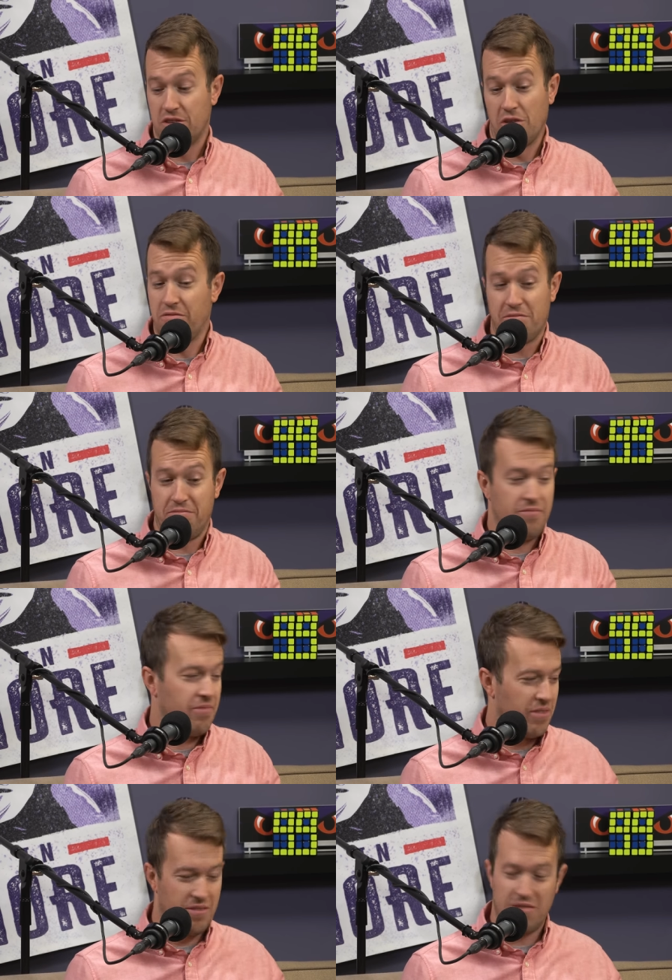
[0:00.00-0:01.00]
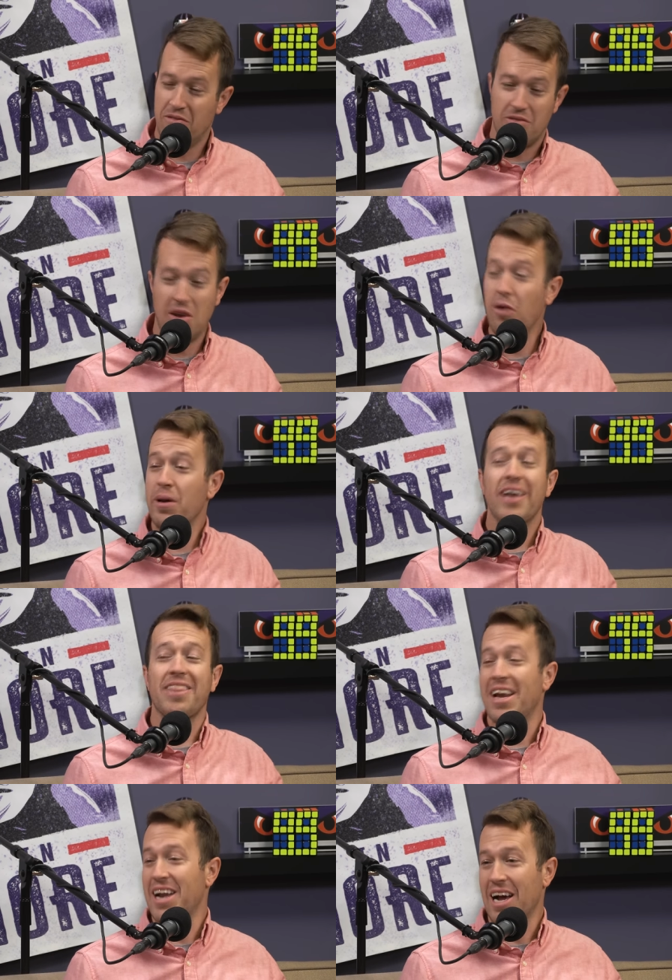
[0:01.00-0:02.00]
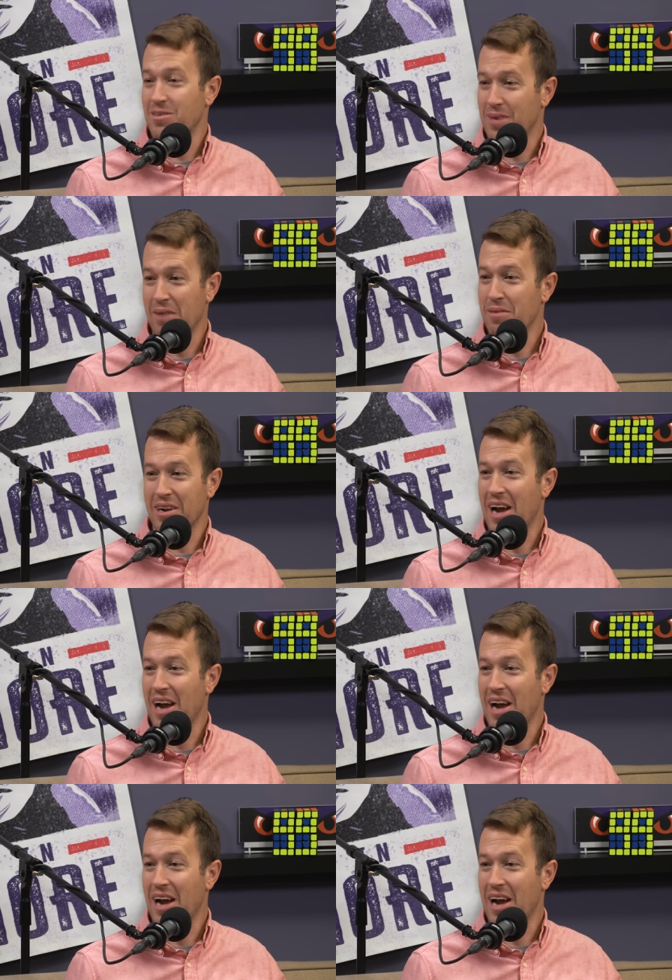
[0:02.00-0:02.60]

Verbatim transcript: So, till we get that announcement, I'm going